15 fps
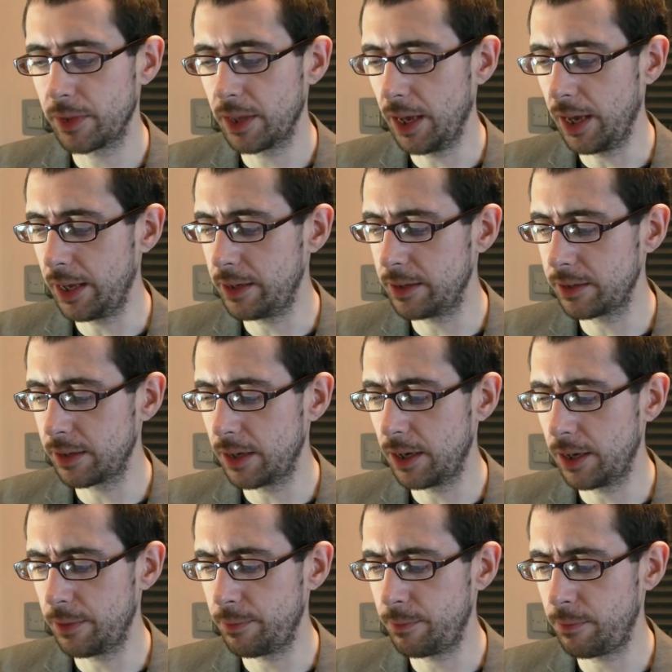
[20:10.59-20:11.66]
And
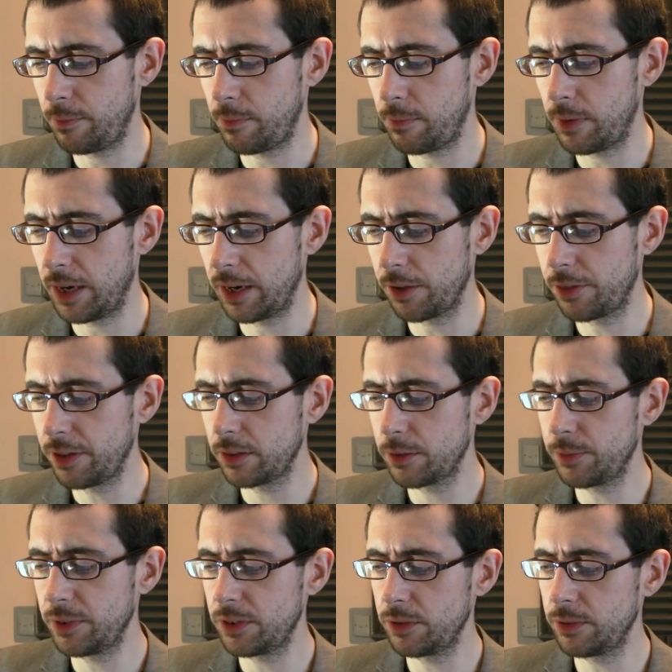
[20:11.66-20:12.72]
um, and I think that
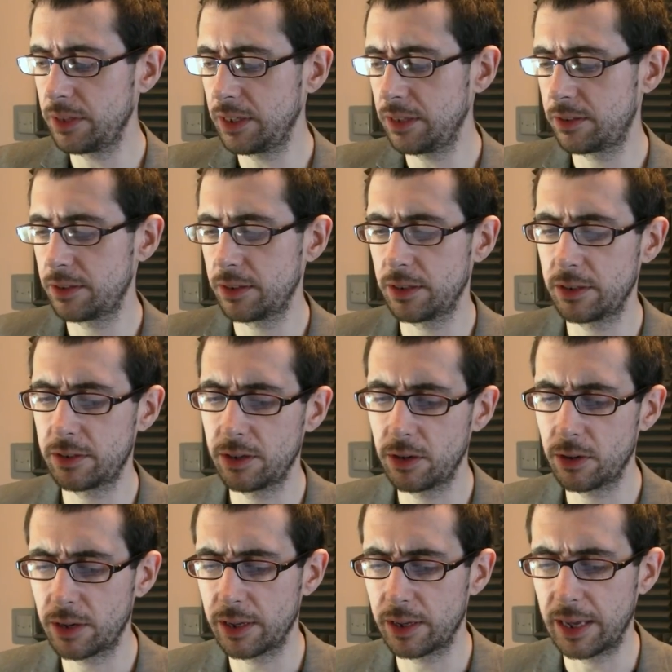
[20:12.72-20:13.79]
we do need to, to
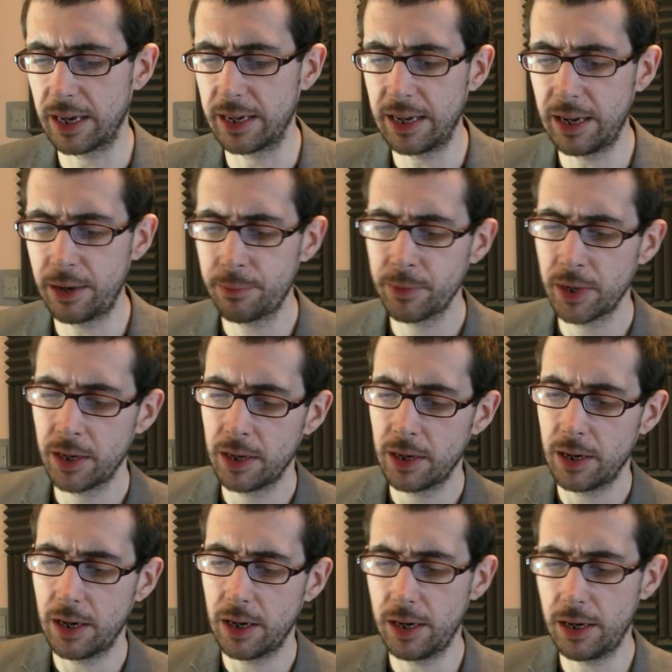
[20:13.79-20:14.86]
look at that. Now,
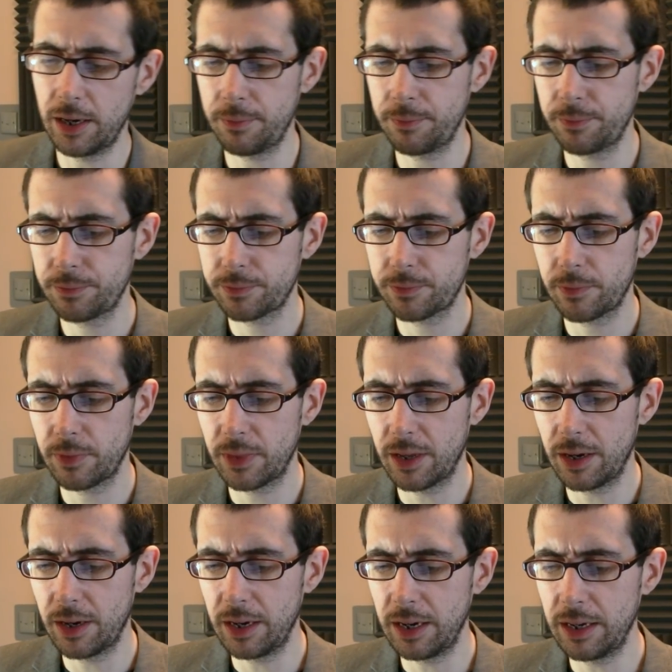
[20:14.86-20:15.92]
um,
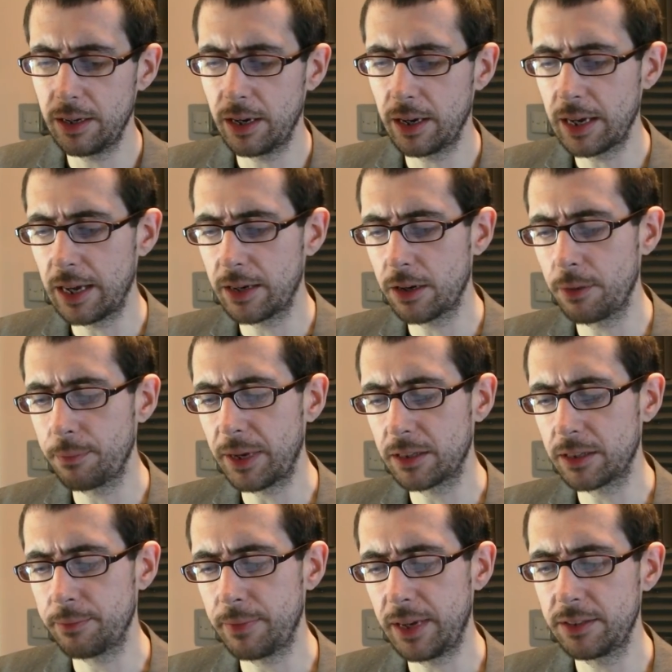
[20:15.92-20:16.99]
in again, going back
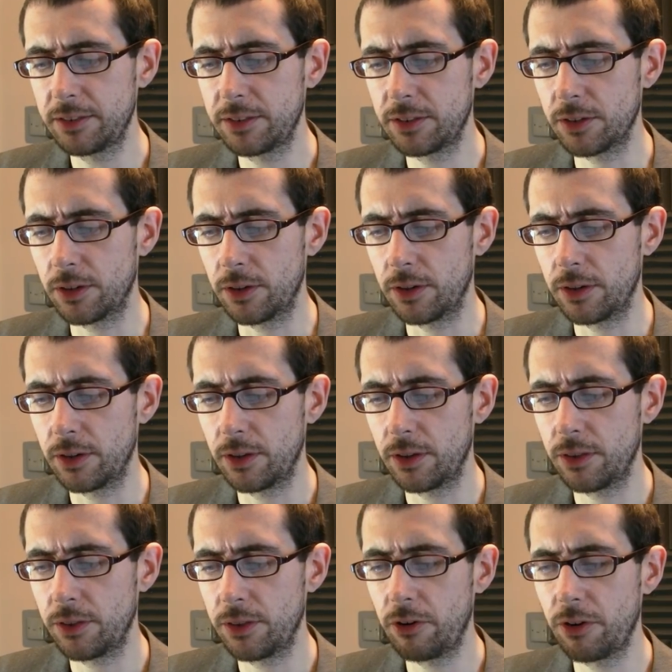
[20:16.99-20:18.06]
to Mastodon,
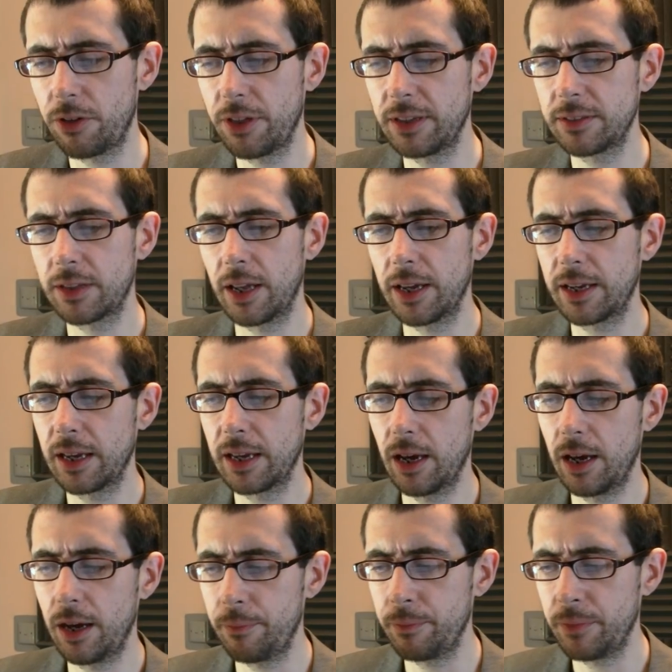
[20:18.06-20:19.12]
there are things like...
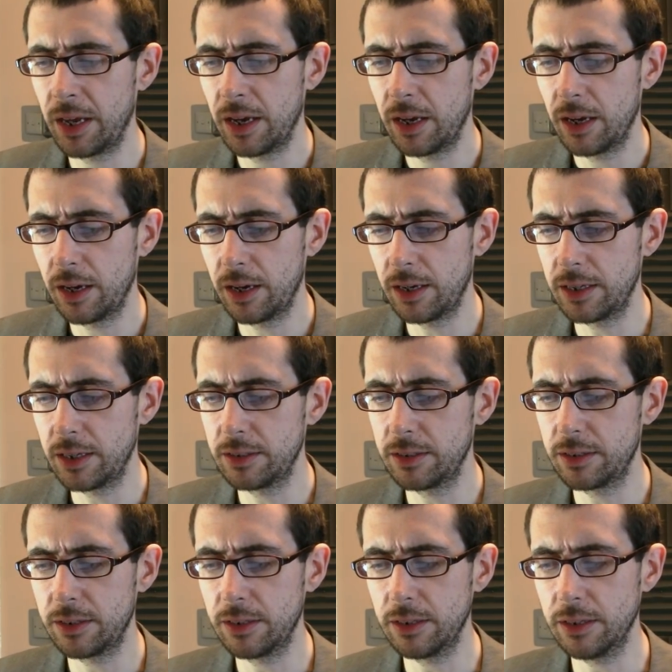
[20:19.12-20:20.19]
Um, uh,
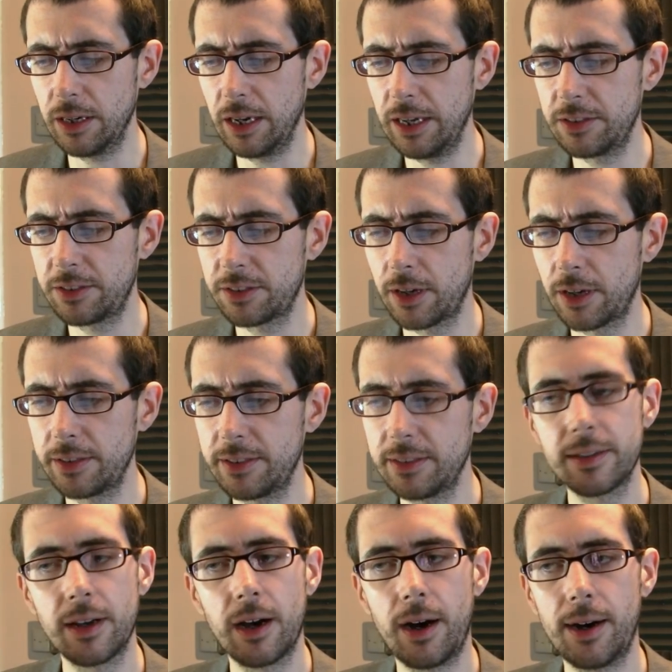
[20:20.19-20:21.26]
it
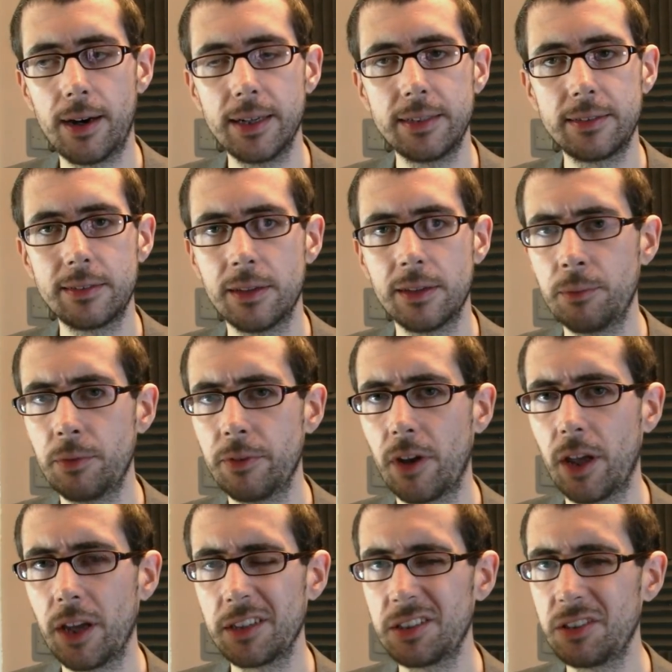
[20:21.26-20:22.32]
started to hide the number of
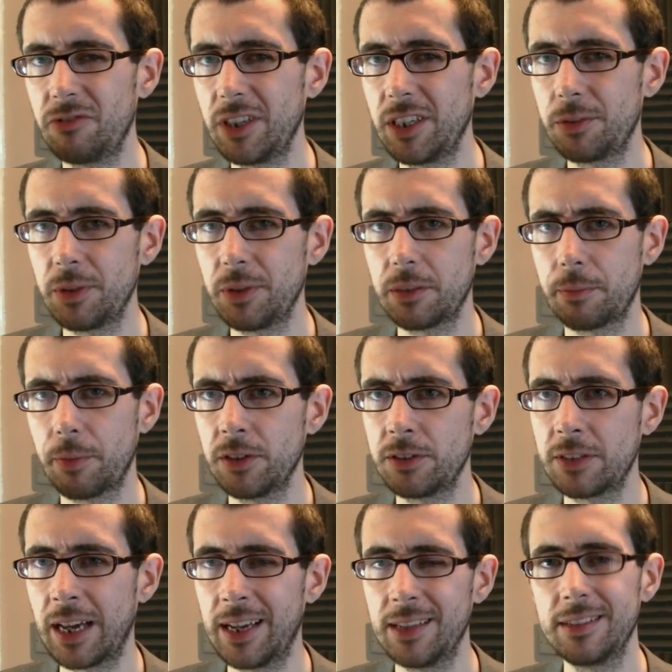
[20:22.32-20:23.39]
likes and retweets a
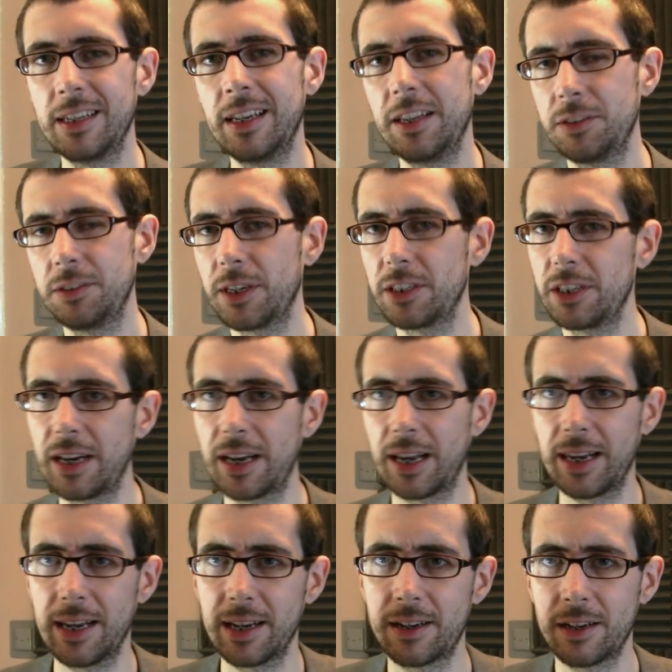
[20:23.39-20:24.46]
post has unless you actually
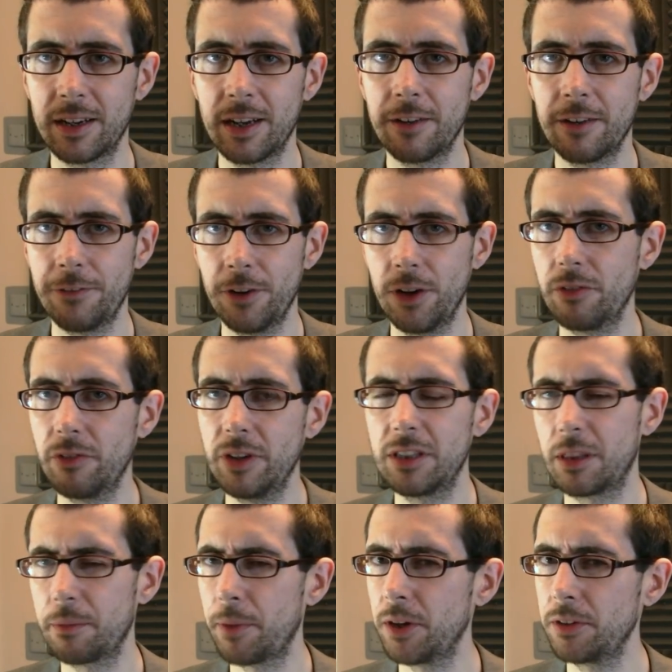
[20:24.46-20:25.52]
click further
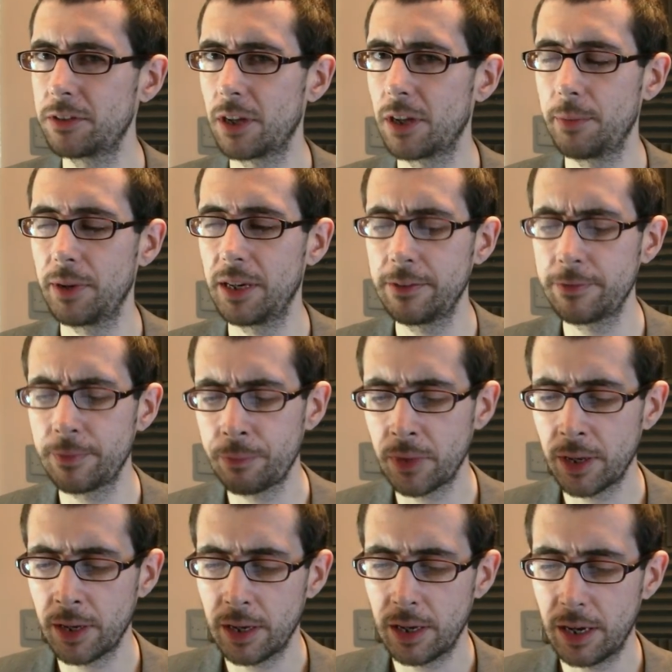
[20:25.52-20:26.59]
into the post, I believe.
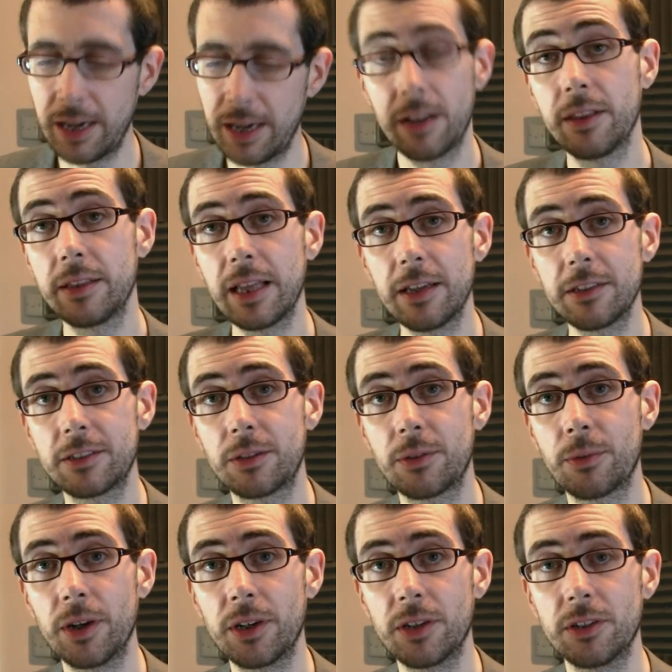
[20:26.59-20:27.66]
And I think that's
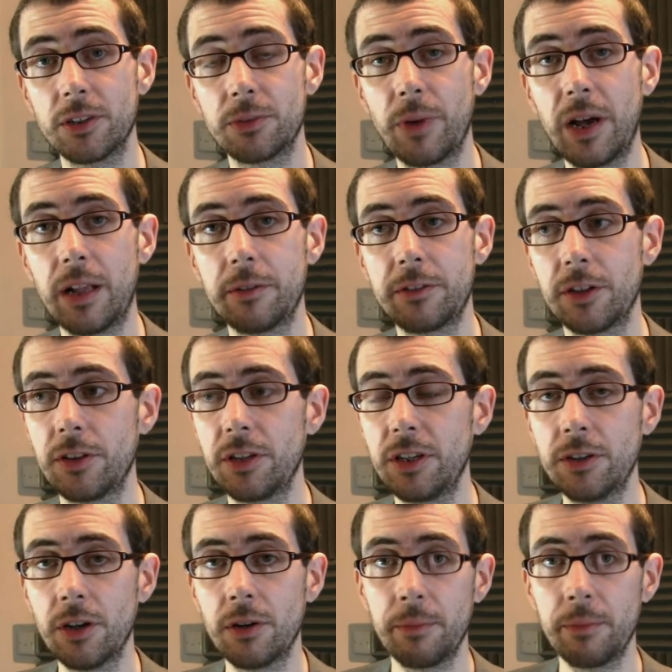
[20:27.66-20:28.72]
quite good as well, so that
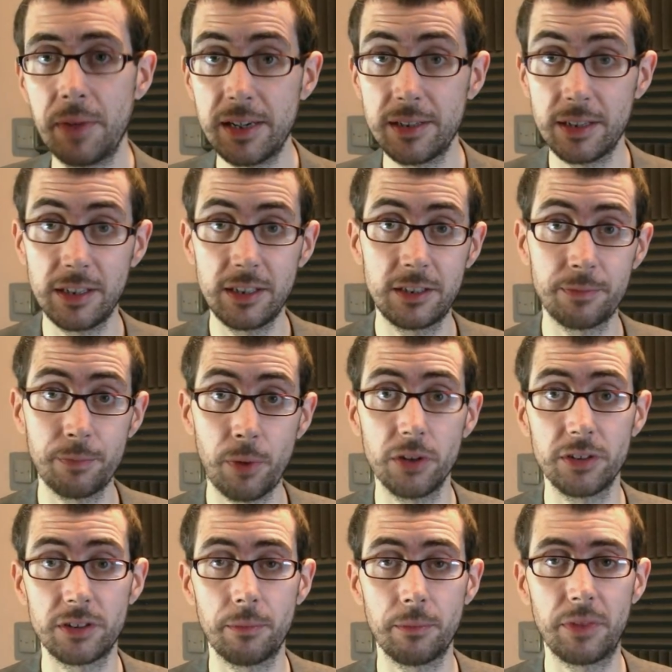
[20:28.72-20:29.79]
you don't immediately
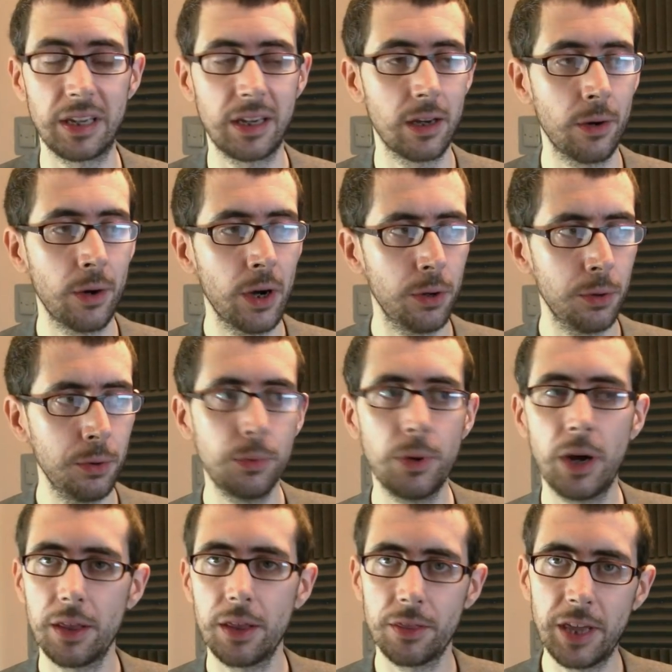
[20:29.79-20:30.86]
spot something and go, ooh,
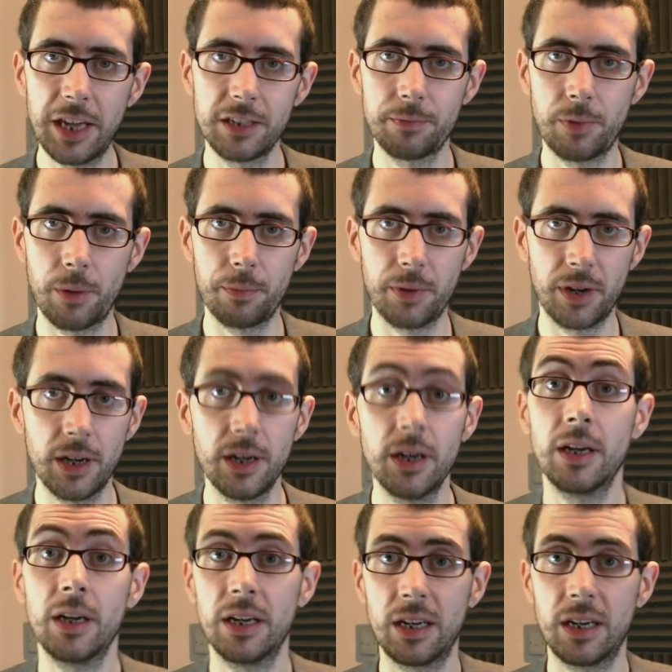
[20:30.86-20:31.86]
that's popular.